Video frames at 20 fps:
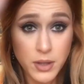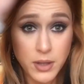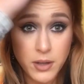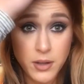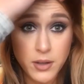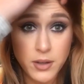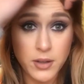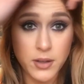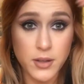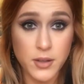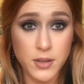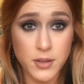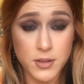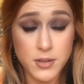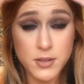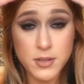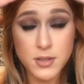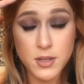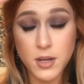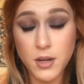here
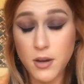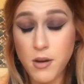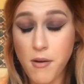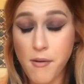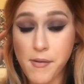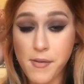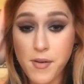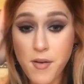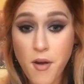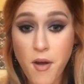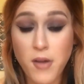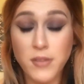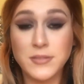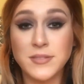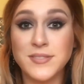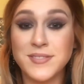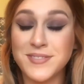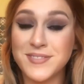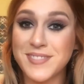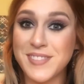is
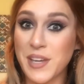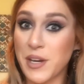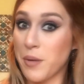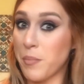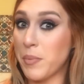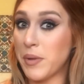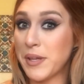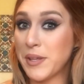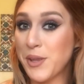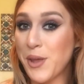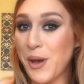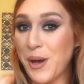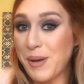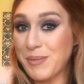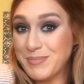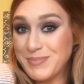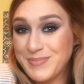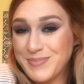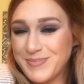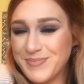the complete look.